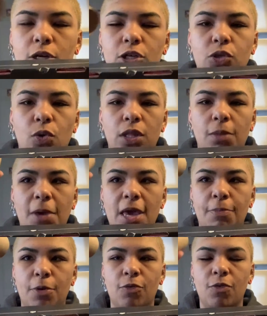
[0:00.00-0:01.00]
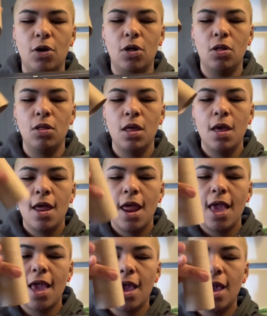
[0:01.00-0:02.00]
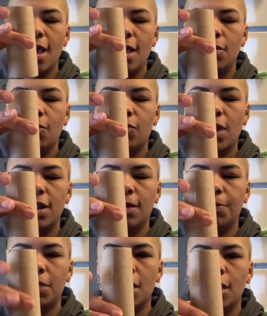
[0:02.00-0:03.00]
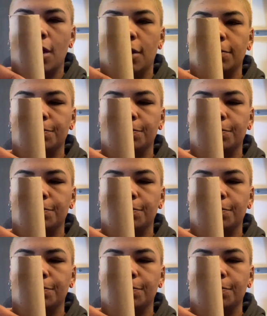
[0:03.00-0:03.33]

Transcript: your toilet paper roll, and right up here.